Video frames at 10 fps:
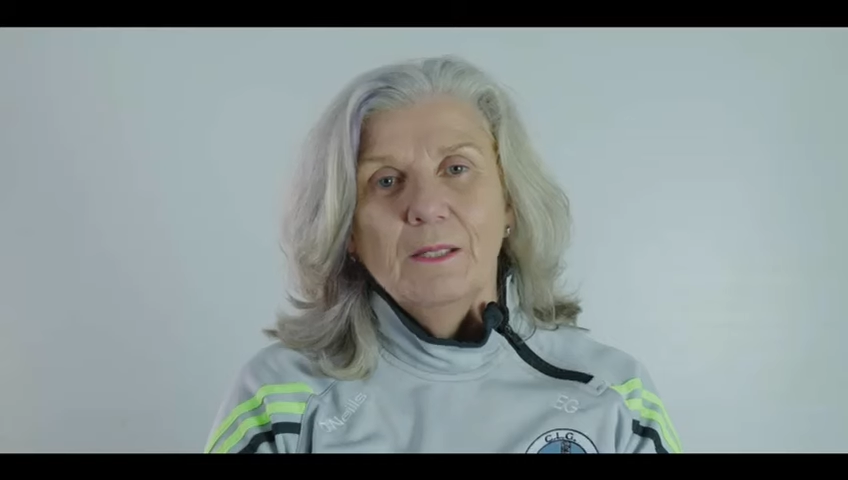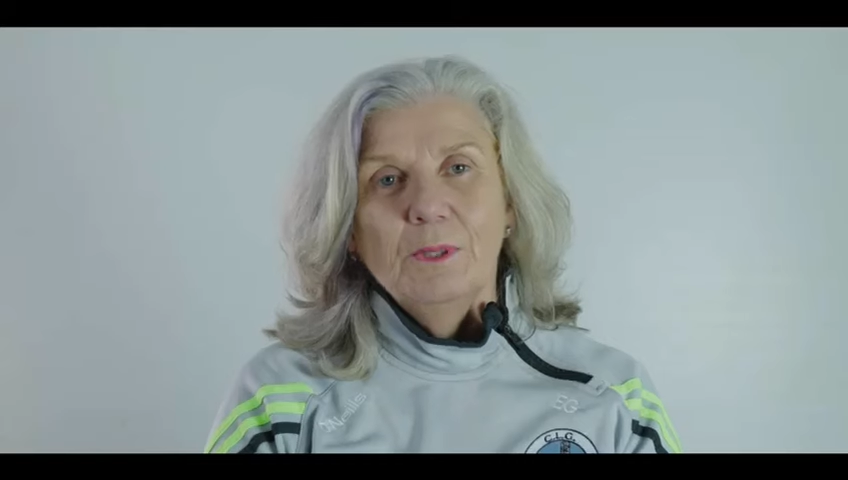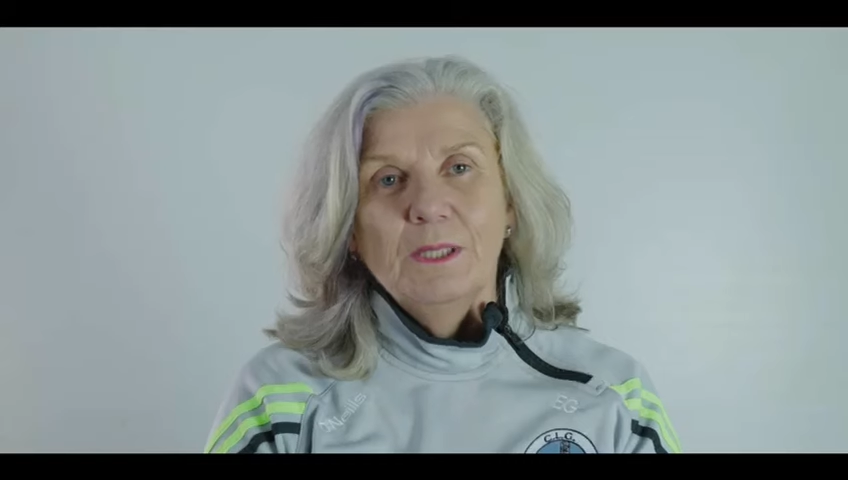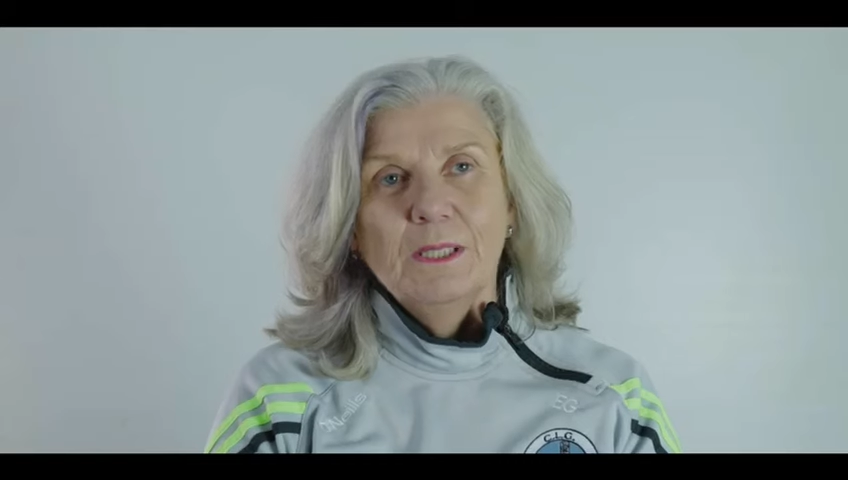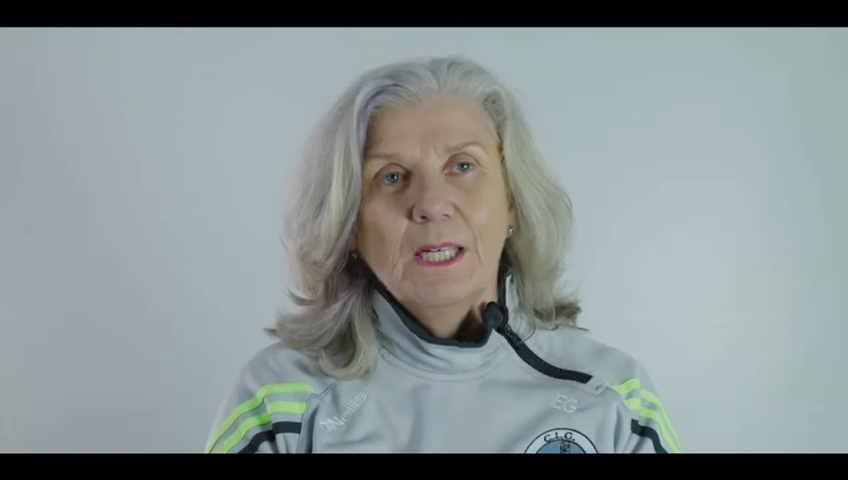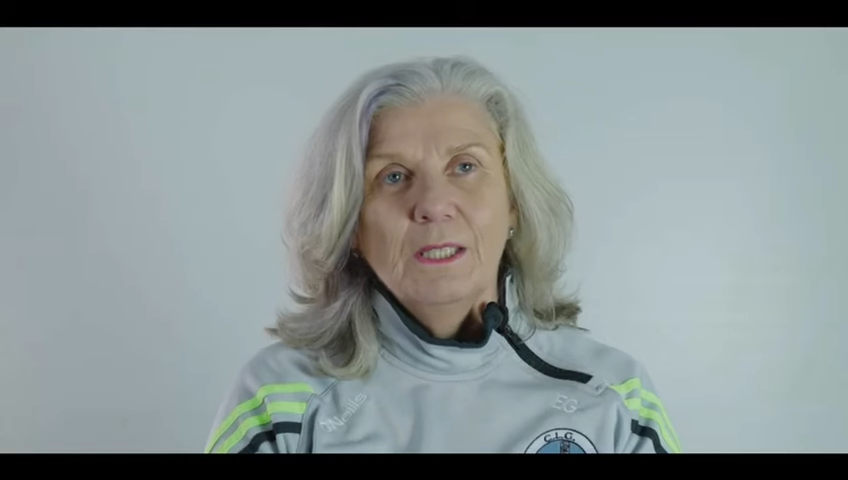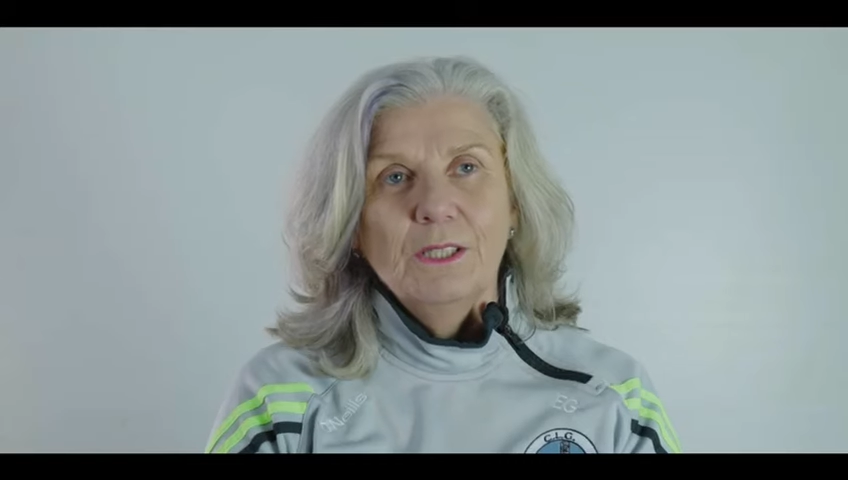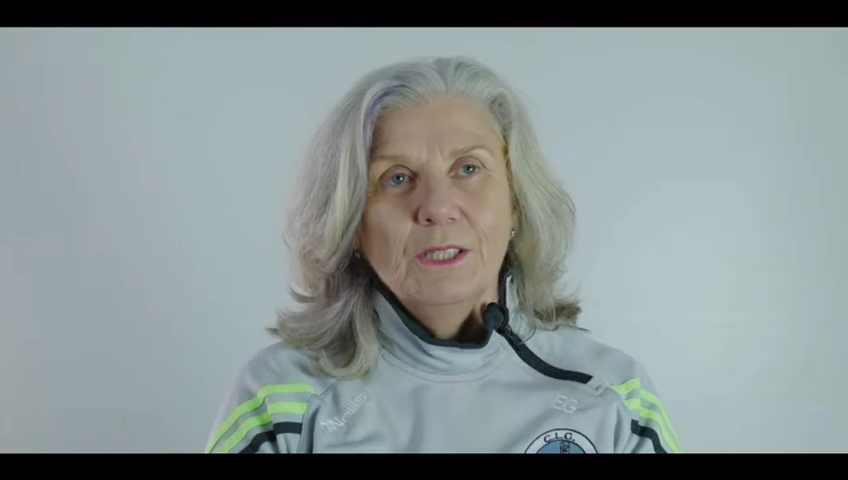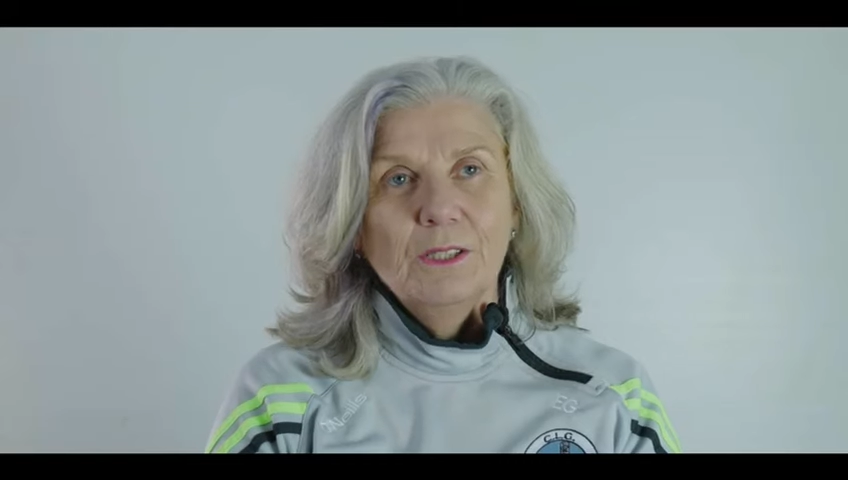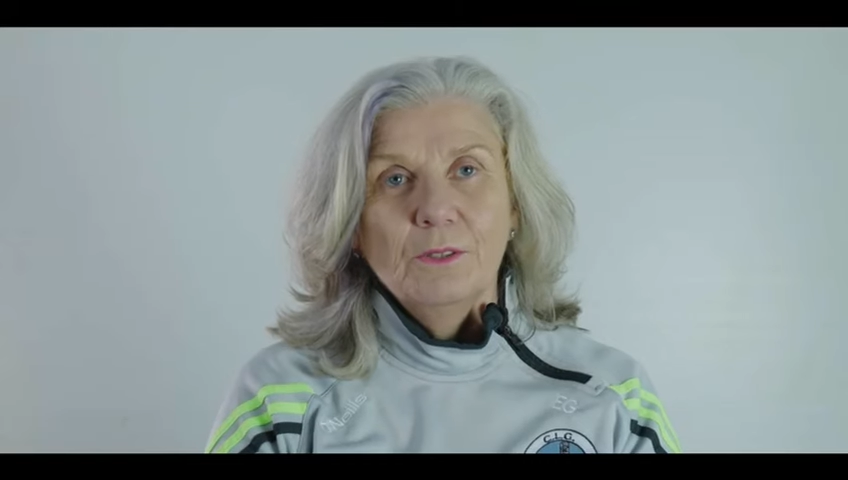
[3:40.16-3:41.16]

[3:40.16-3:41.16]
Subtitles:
We started in